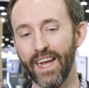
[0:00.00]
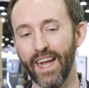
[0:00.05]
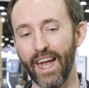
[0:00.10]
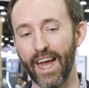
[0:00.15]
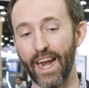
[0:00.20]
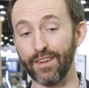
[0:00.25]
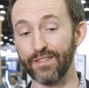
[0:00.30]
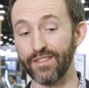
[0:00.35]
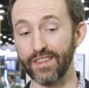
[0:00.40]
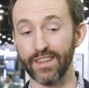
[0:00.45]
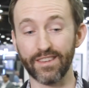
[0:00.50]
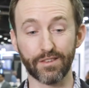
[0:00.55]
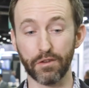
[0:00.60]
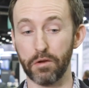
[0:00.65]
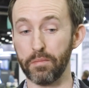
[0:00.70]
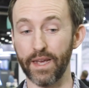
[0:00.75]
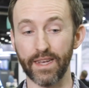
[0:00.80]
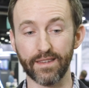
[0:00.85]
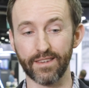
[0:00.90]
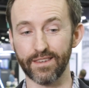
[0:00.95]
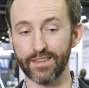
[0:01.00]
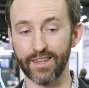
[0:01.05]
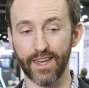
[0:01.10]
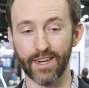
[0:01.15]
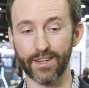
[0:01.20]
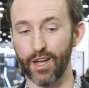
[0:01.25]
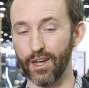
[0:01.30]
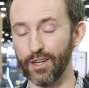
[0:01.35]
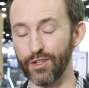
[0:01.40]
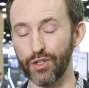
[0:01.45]
And I've seen some amazing
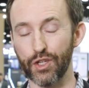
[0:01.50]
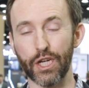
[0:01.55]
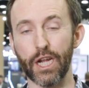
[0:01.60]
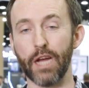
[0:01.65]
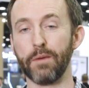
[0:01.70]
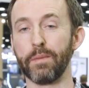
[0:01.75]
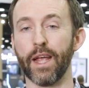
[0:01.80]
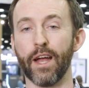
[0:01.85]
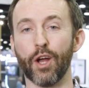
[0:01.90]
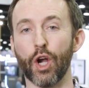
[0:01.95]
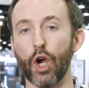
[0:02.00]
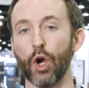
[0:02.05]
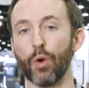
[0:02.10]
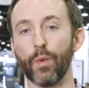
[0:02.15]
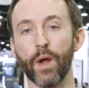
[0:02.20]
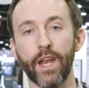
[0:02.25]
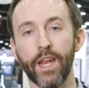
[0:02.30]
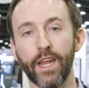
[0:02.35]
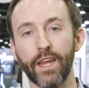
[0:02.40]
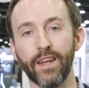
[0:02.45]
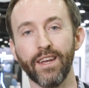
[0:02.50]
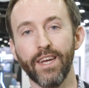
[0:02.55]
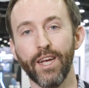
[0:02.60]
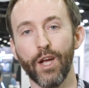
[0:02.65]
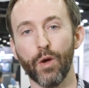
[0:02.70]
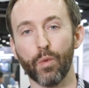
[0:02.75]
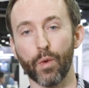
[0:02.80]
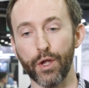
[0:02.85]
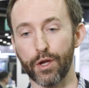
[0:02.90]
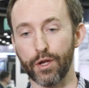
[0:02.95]
technology coming out already
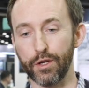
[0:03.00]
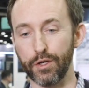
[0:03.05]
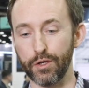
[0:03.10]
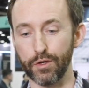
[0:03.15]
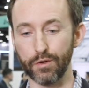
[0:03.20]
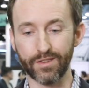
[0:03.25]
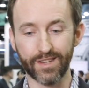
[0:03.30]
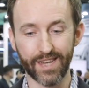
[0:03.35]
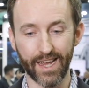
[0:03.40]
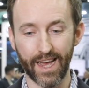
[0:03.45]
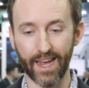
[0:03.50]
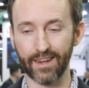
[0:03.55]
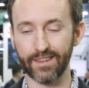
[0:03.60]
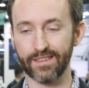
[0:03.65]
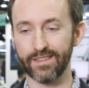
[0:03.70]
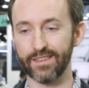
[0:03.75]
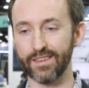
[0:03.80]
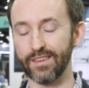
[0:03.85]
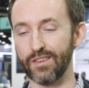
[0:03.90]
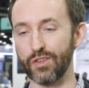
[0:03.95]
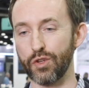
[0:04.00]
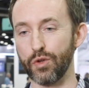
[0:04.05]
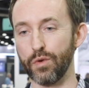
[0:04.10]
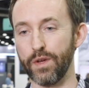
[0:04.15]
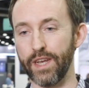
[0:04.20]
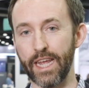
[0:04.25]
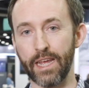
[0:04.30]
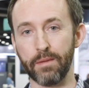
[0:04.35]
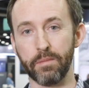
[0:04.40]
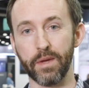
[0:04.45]
where you can do text to
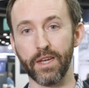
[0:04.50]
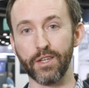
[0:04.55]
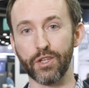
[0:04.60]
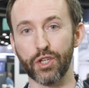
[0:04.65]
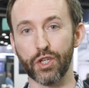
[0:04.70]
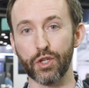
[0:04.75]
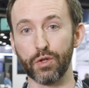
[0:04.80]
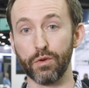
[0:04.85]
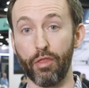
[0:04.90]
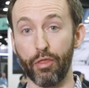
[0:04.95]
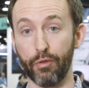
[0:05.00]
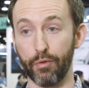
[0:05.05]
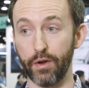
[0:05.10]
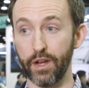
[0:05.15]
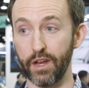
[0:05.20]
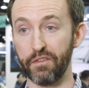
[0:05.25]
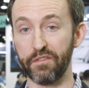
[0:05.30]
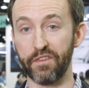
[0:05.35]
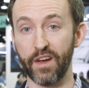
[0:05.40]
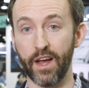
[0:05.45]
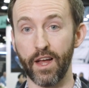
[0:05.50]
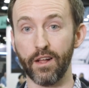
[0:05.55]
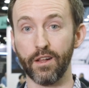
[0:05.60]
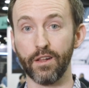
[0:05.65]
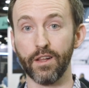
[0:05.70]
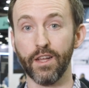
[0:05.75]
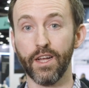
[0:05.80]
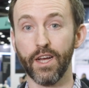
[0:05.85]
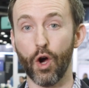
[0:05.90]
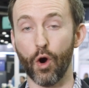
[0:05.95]
an image to a 3D
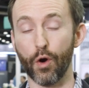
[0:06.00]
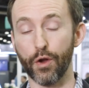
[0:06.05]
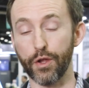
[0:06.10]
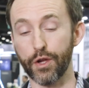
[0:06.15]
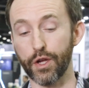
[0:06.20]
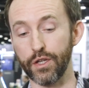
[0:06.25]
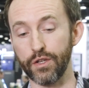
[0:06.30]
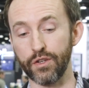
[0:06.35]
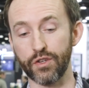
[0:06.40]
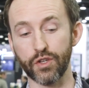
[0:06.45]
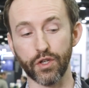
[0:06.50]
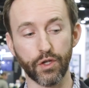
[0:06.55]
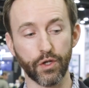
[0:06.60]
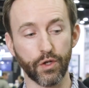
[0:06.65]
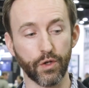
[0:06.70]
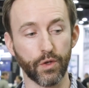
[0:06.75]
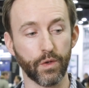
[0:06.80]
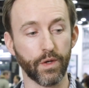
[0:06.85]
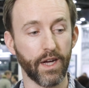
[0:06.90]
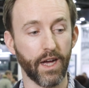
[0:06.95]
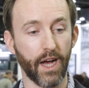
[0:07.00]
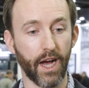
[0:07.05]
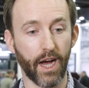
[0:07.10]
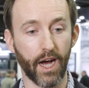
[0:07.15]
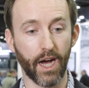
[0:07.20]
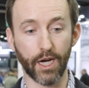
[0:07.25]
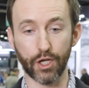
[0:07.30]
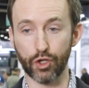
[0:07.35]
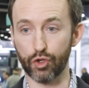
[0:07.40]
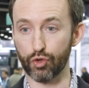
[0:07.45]
file, or you can do
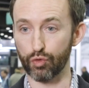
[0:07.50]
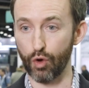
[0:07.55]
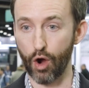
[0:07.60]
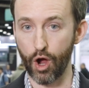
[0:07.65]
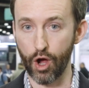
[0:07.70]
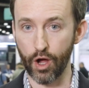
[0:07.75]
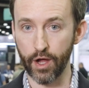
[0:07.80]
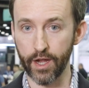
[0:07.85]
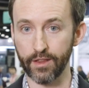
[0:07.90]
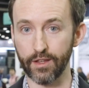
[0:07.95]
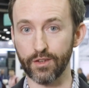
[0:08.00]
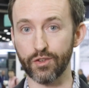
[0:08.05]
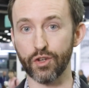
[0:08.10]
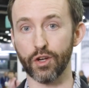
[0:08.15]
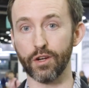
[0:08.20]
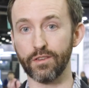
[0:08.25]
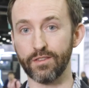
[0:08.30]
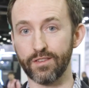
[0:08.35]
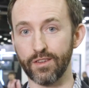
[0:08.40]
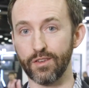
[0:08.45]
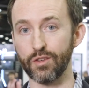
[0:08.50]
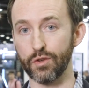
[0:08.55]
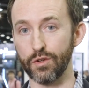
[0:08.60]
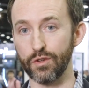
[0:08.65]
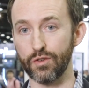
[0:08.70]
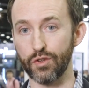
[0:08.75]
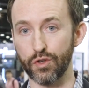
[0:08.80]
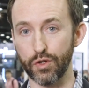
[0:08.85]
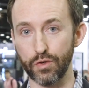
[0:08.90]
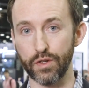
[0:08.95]
a drawing that turns into a
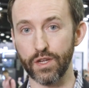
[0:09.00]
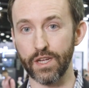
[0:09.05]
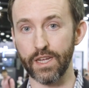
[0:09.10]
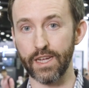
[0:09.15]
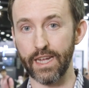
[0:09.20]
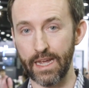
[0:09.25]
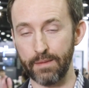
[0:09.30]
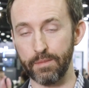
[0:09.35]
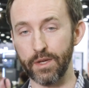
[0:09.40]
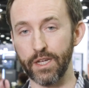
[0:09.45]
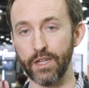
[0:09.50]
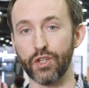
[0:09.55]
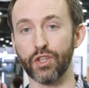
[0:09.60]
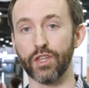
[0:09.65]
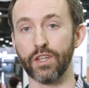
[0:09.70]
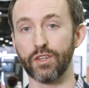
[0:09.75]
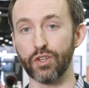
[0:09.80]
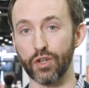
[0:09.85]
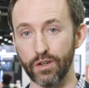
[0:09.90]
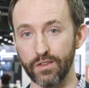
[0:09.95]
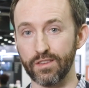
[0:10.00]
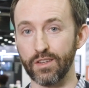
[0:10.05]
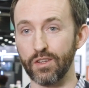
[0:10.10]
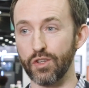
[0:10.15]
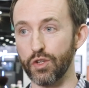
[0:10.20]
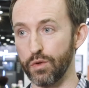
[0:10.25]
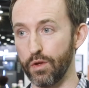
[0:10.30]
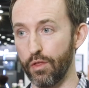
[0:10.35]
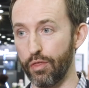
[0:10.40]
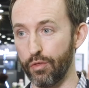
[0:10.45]
2D image that turns
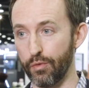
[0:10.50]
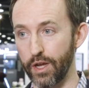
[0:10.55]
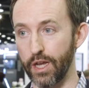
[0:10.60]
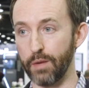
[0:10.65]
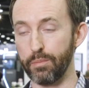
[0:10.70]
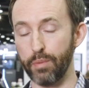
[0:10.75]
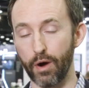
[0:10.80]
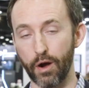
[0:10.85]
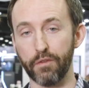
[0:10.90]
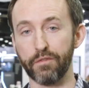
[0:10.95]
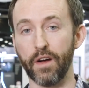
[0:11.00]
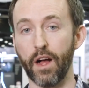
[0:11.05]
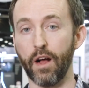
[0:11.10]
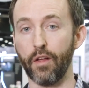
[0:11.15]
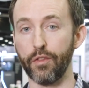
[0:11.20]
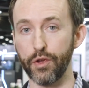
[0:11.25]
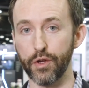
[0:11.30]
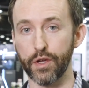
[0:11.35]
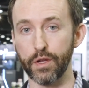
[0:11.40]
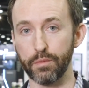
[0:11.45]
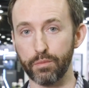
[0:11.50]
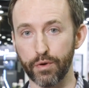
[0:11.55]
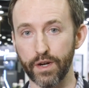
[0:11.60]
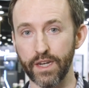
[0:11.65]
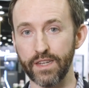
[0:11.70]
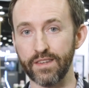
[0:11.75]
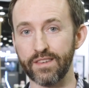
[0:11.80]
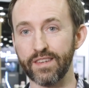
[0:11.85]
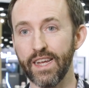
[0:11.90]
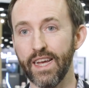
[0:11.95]
into a 3D part file that you can
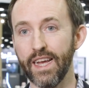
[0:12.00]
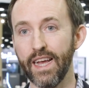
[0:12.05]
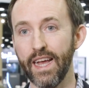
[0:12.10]
print.